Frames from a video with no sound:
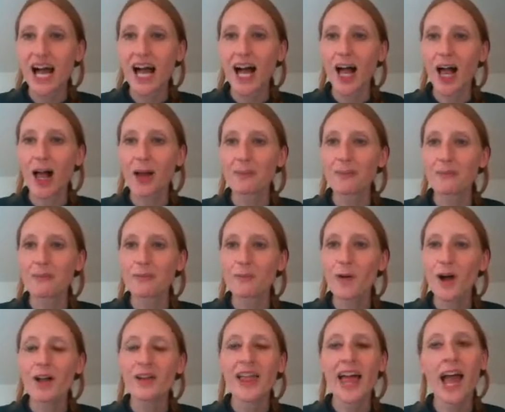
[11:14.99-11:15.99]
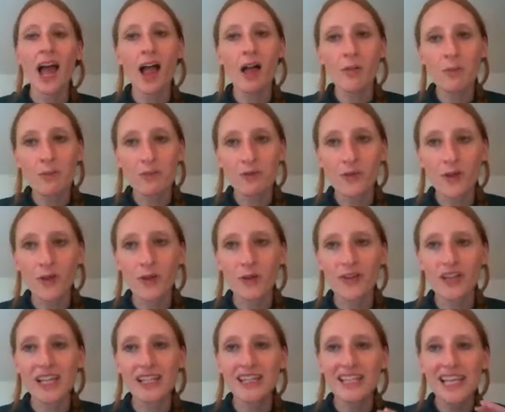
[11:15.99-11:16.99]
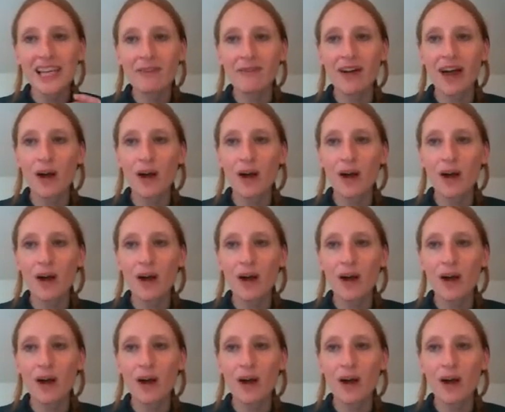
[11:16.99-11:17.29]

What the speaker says: while helpful, they leave